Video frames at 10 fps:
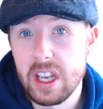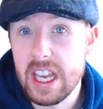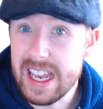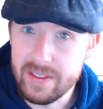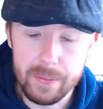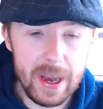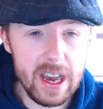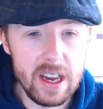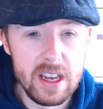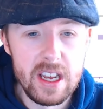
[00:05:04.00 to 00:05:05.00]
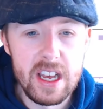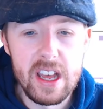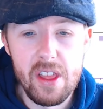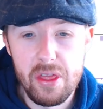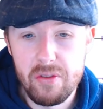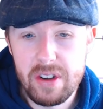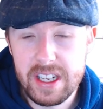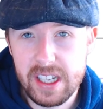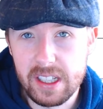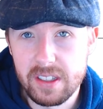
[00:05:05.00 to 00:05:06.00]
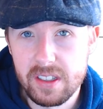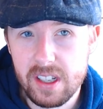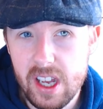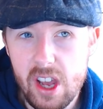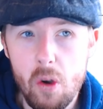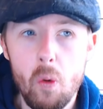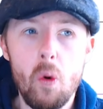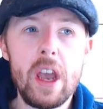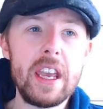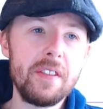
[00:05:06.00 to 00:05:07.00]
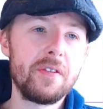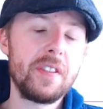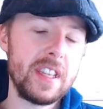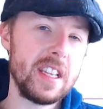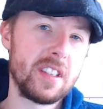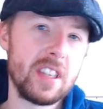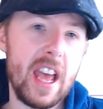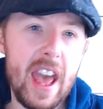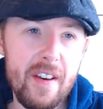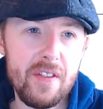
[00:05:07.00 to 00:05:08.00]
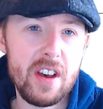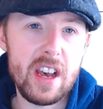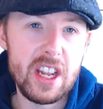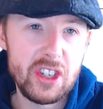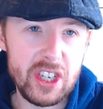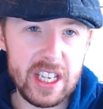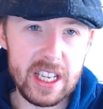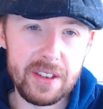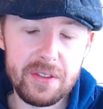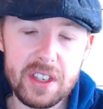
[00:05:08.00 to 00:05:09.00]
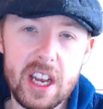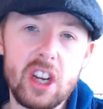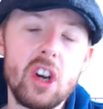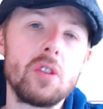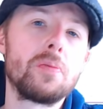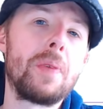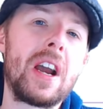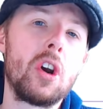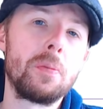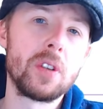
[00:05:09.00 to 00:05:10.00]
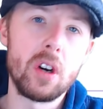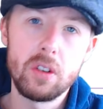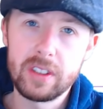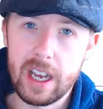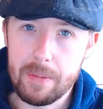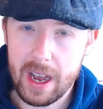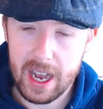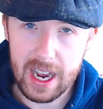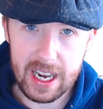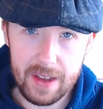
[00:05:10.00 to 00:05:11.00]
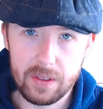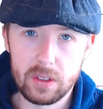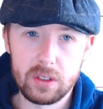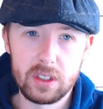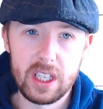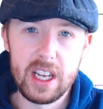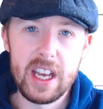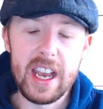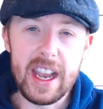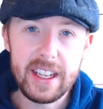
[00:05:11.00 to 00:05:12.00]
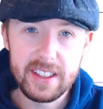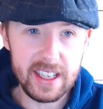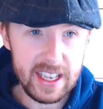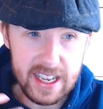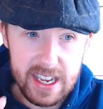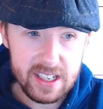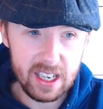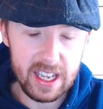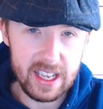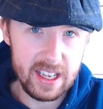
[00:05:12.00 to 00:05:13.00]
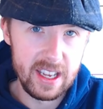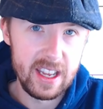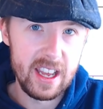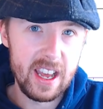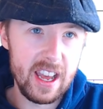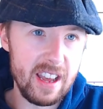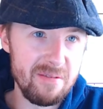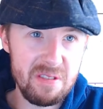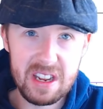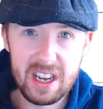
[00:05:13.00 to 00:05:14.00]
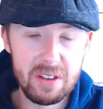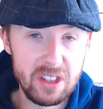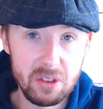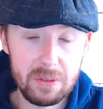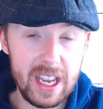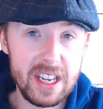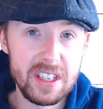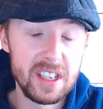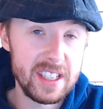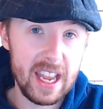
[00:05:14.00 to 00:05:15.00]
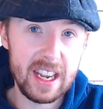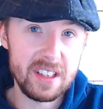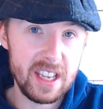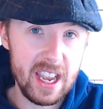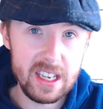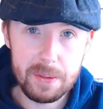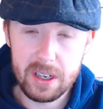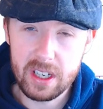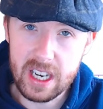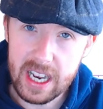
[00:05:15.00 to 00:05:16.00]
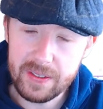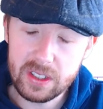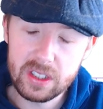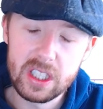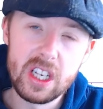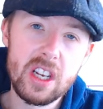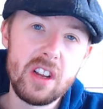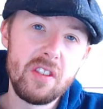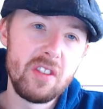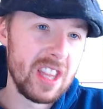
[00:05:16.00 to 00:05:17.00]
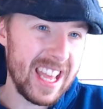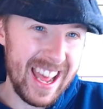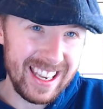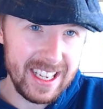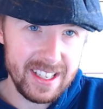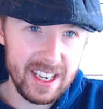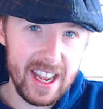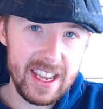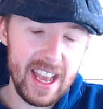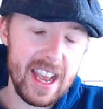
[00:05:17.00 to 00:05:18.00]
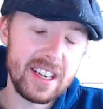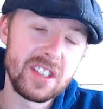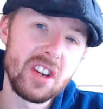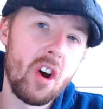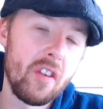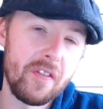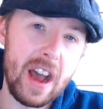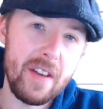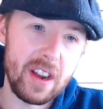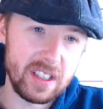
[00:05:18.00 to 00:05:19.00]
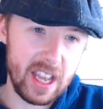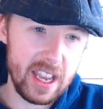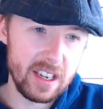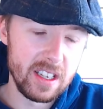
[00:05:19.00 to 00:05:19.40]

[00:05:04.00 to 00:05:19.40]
even better. Three cents, if this ever achieves and goes back up to all-time high levels, it's easily, you know, in some cases 10x gain depending on your levels, at least an 8x or 5x gain.